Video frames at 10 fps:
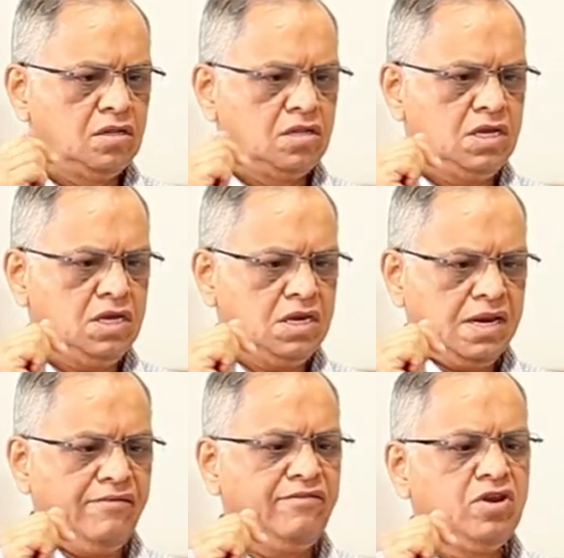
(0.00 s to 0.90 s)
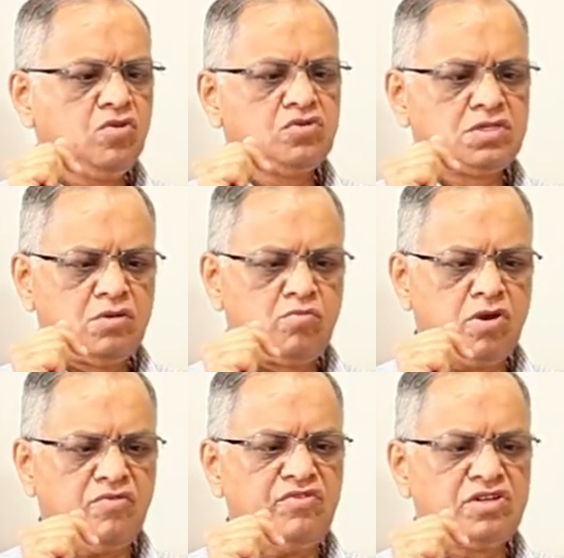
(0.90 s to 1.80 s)
the revenues and
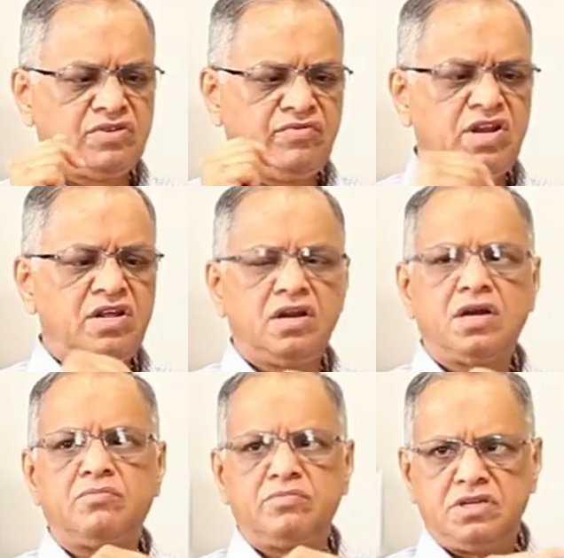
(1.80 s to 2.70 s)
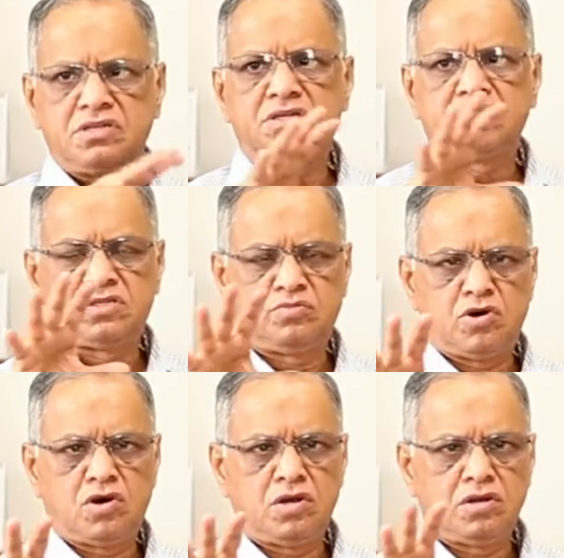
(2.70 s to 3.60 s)
profits of Indian companies are
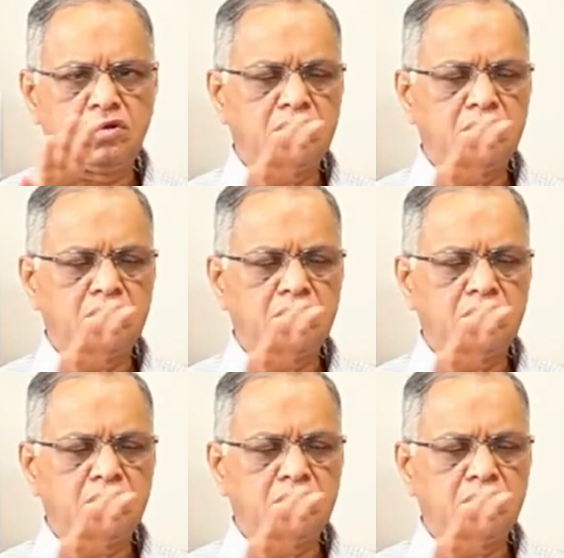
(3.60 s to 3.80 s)
smaller